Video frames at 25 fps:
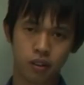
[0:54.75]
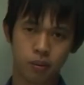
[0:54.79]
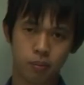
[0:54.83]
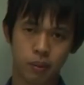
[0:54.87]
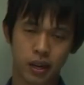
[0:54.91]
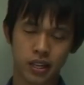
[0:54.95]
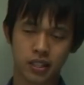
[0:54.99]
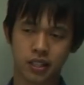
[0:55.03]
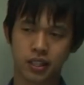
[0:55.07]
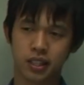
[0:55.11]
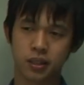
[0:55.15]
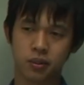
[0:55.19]

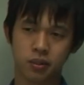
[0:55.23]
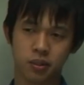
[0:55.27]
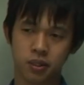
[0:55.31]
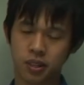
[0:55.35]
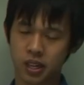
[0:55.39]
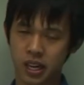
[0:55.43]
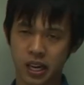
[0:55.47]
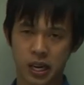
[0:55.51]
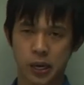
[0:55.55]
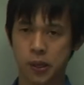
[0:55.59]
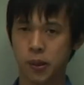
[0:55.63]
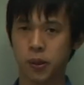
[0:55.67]
Basically, we're just
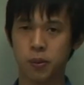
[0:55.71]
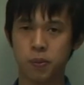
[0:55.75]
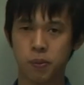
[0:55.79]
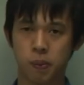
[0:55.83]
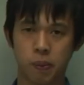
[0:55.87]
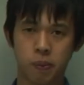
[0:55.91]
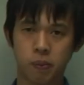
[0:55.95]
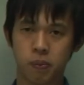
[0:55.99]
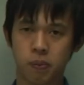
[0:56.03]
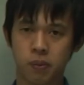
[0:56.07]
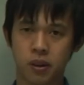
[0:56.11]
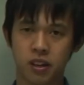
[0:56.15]
gonna hit them
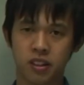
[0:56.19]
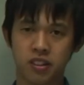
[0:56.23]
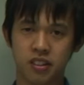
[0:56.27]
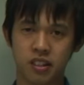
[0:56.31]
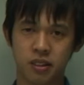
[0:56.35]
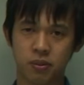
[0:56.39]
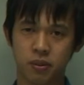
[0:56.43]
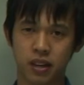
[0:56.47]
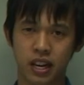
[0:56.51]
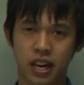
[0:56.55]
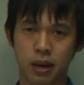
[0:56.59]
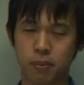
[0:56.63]
and
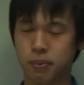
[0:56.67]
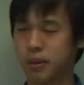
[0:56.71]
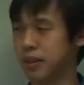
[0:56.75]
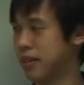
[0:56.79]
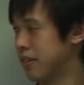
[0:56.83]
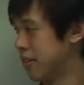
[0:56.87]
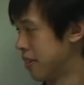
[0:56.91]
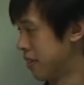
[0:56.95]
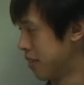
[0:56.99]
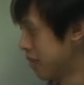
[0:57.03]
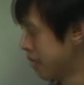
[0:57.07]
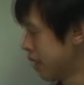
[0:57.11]
see what
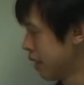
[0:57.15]
happens.